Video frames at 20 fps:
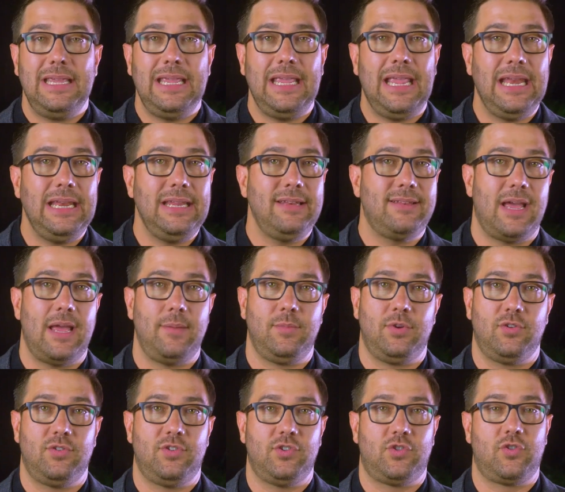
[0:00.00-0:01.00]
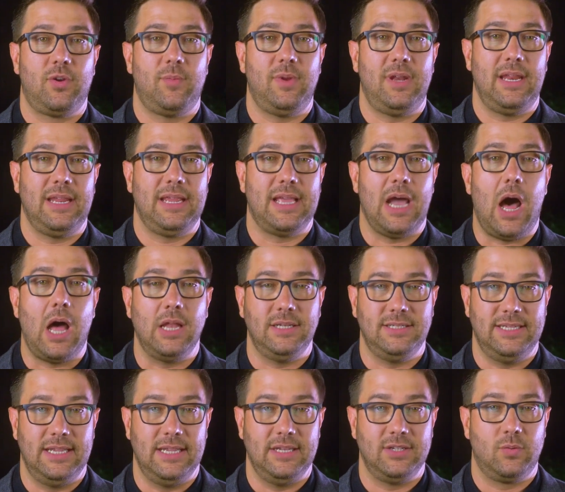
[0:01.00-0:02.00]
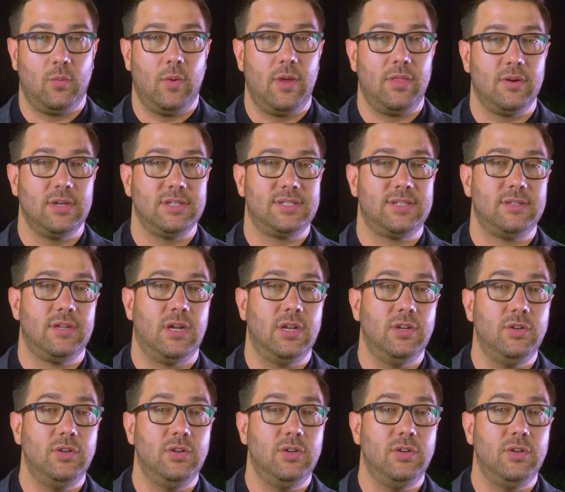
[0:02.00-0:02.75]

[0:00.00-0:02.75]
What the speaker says: anytime you're distributing content, whether it's a